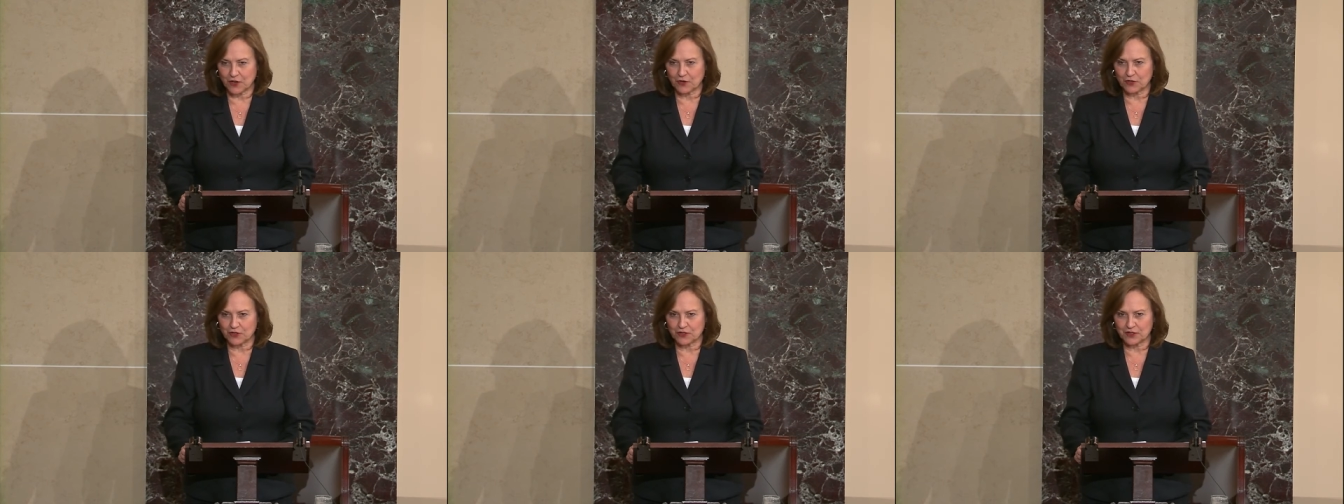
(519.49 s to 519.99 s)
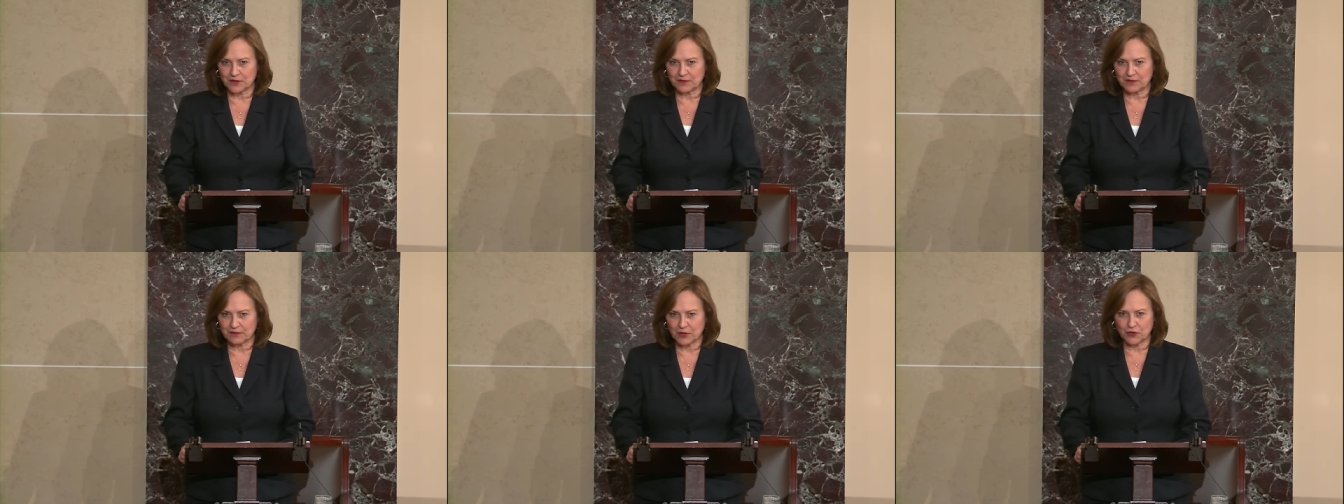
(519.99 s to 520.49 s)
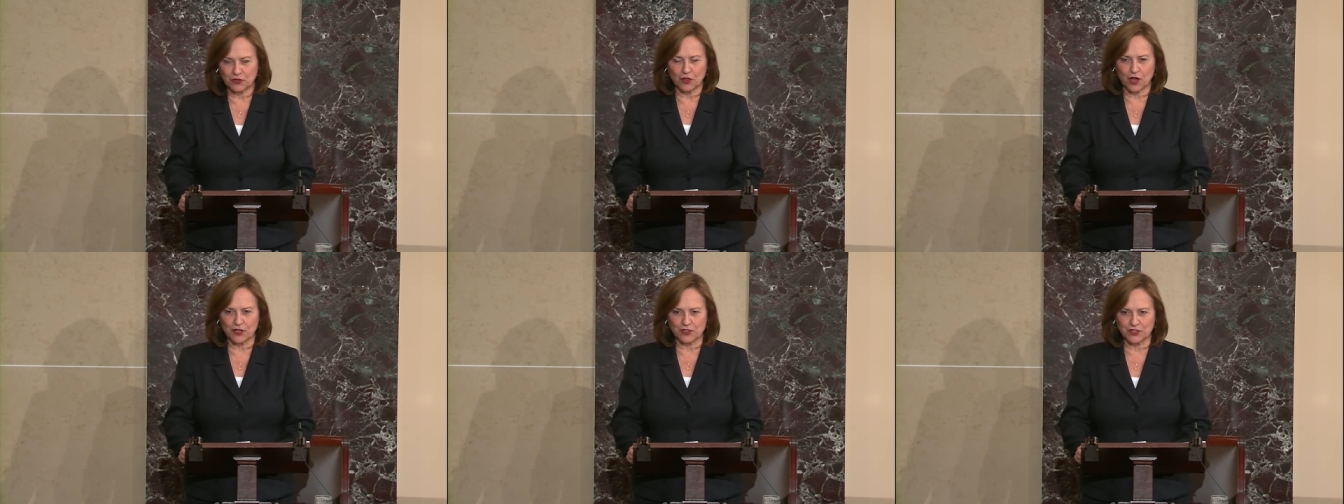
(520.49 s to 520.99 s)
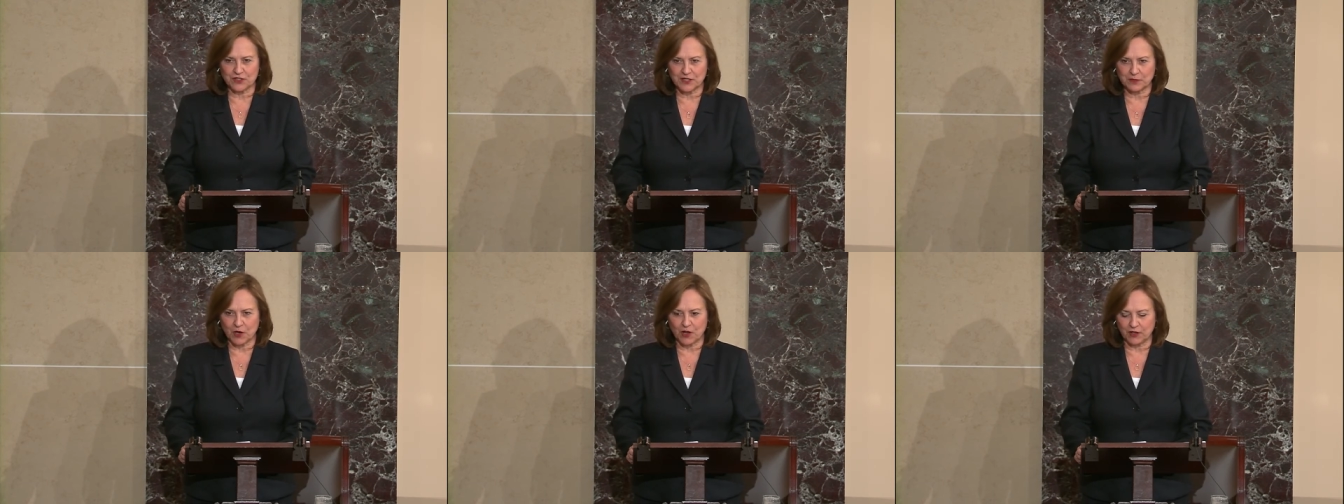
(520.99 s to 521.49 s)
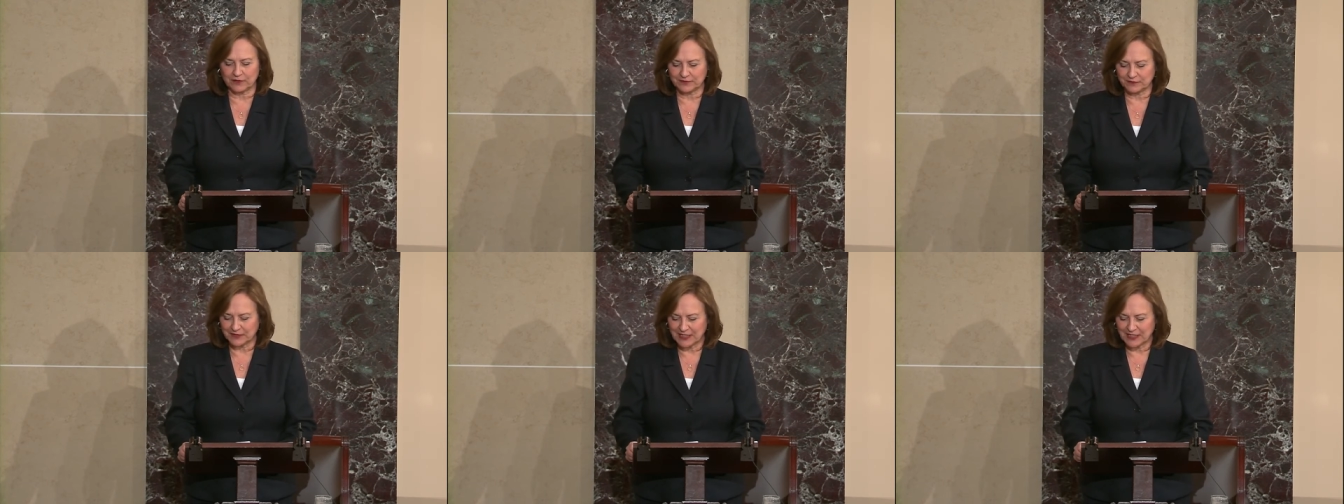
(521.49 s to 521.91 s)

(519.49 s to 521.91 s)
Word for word: owners, both large and small,